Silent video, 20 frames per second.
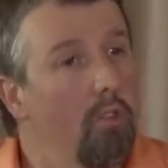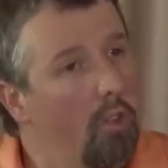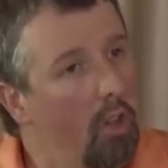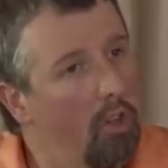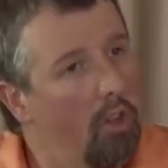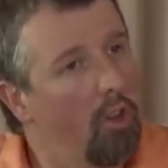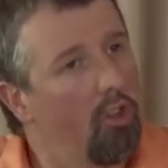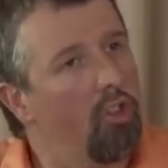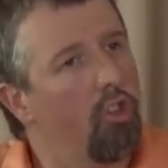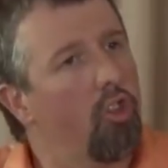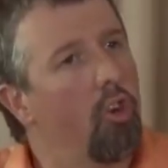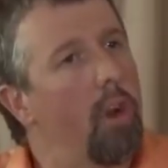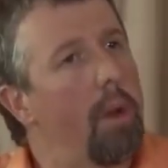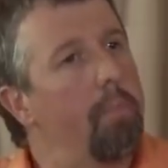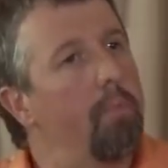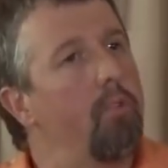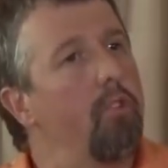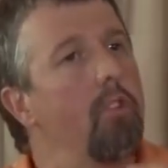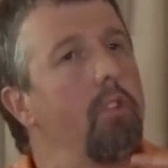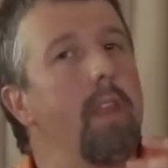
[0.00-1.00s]
the
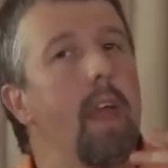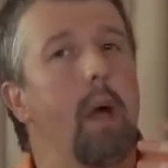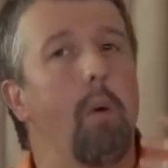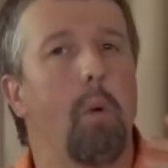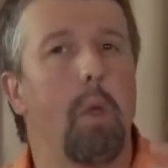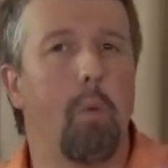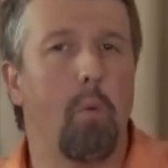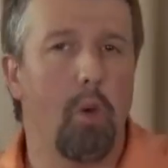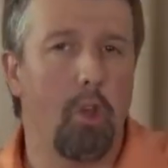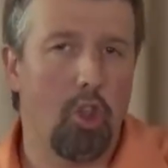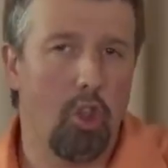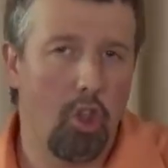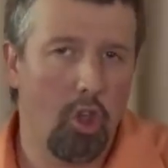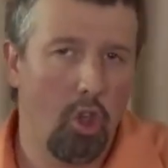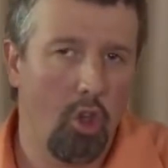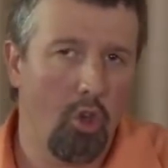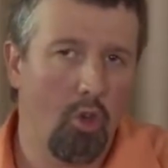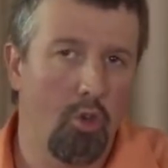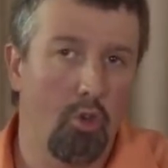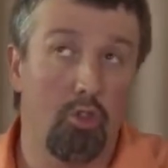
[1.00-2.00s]
description that we would
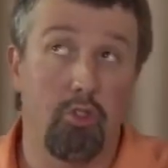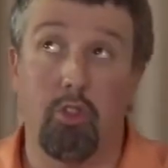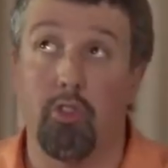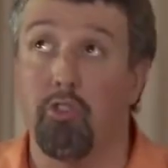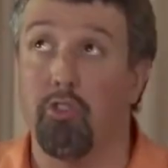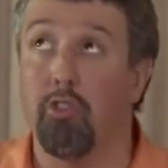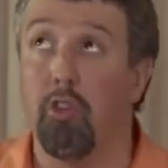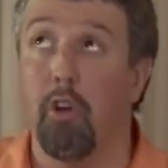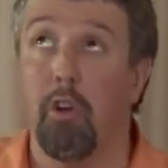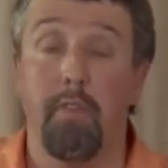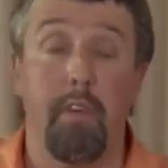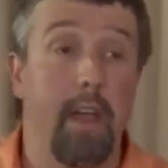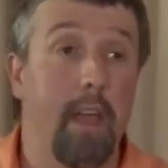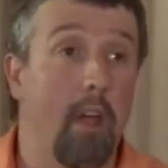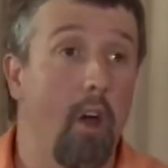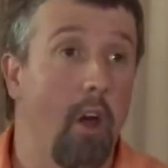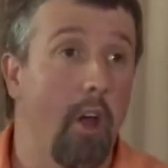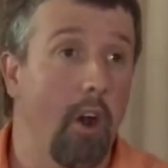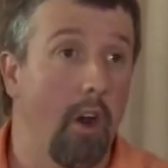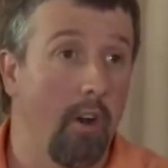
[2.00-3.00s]
use to
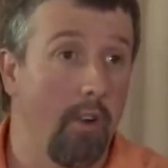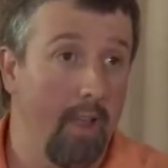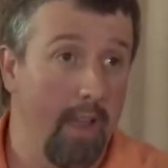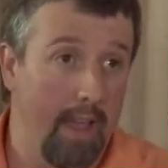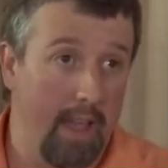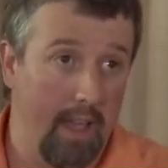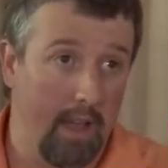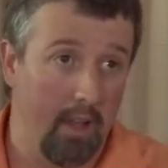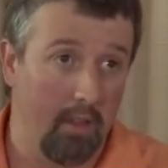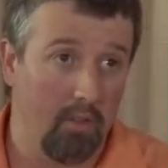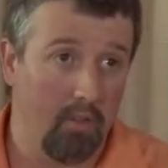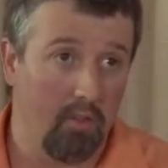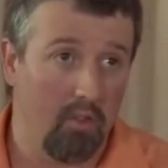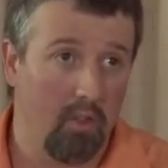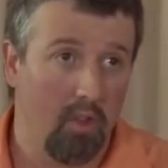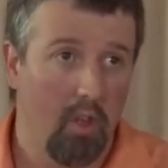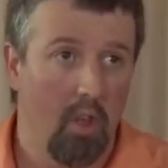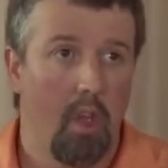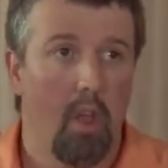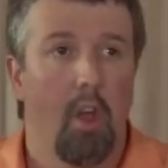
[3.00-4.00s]
survey on our
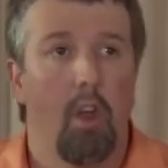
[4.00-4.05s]
lands.